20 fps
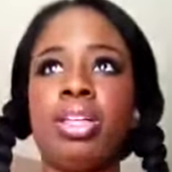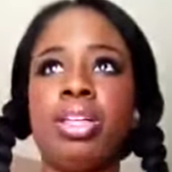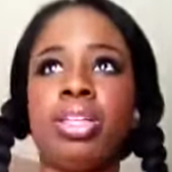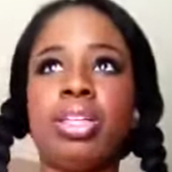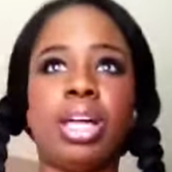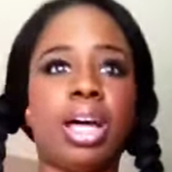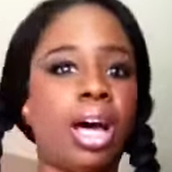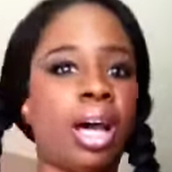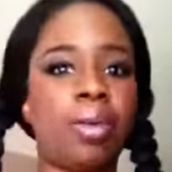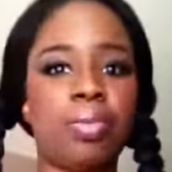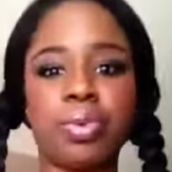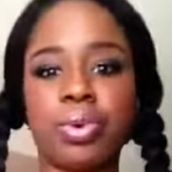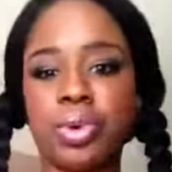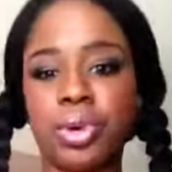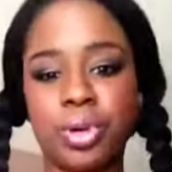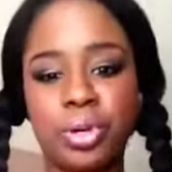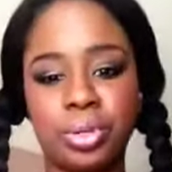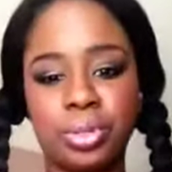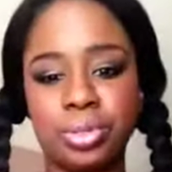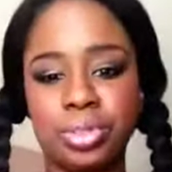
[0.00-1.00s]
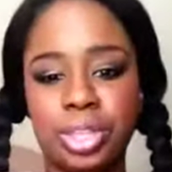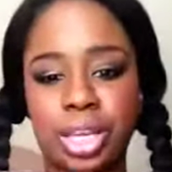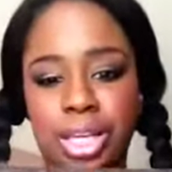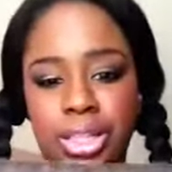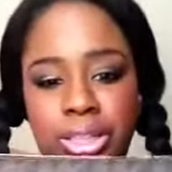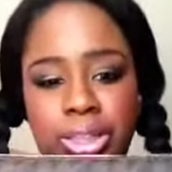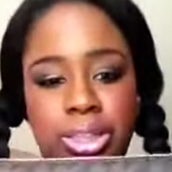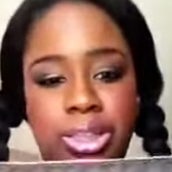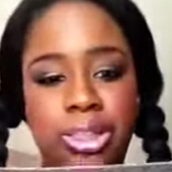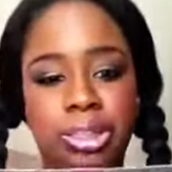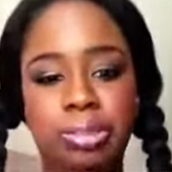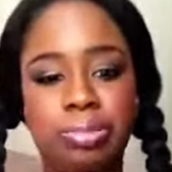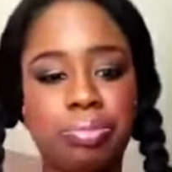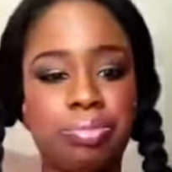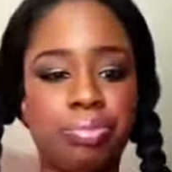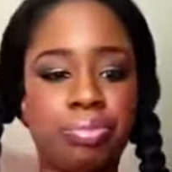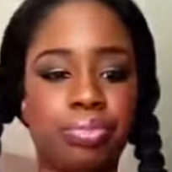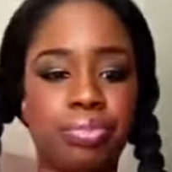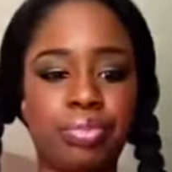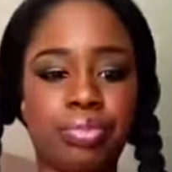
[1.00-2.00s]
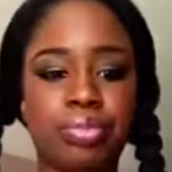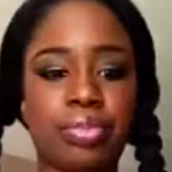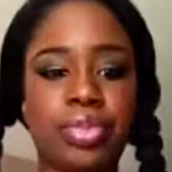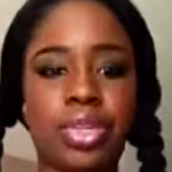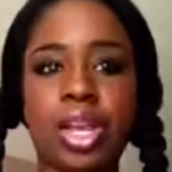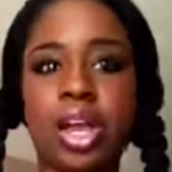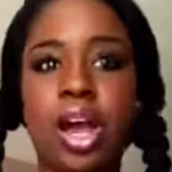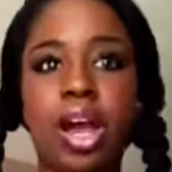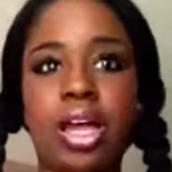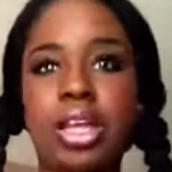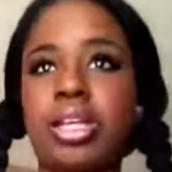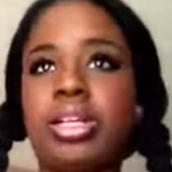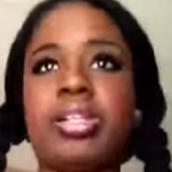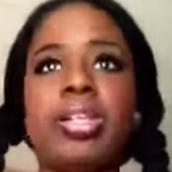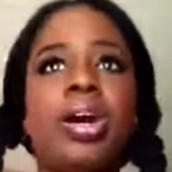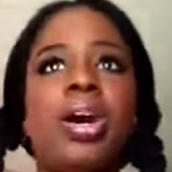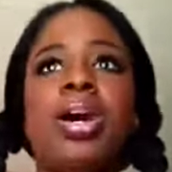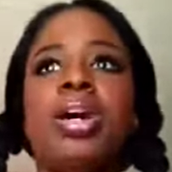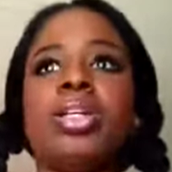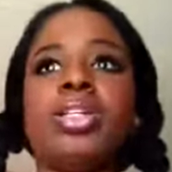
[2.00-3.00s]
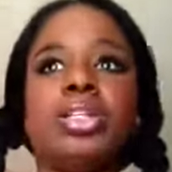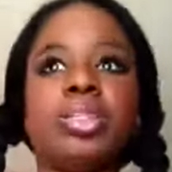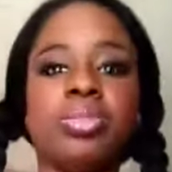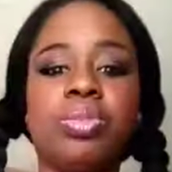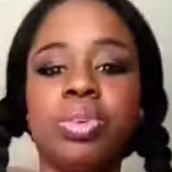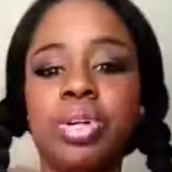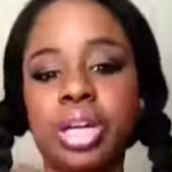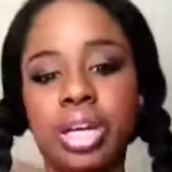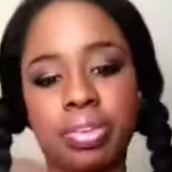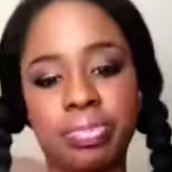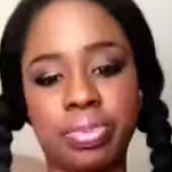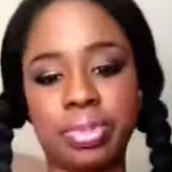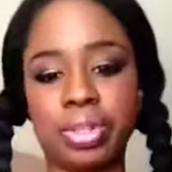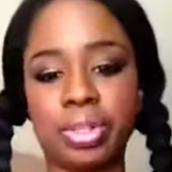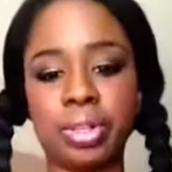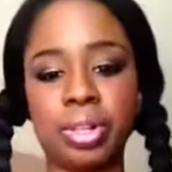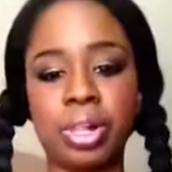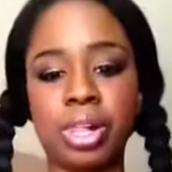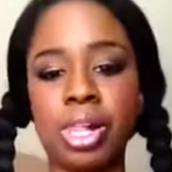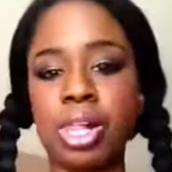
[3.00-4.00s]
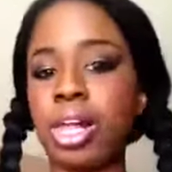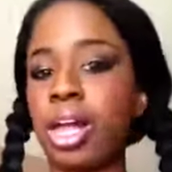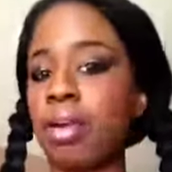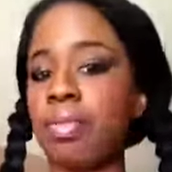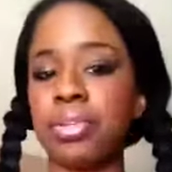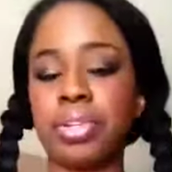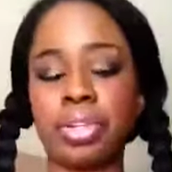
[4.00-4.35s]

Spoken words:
that I will own that's high class, whatever. I will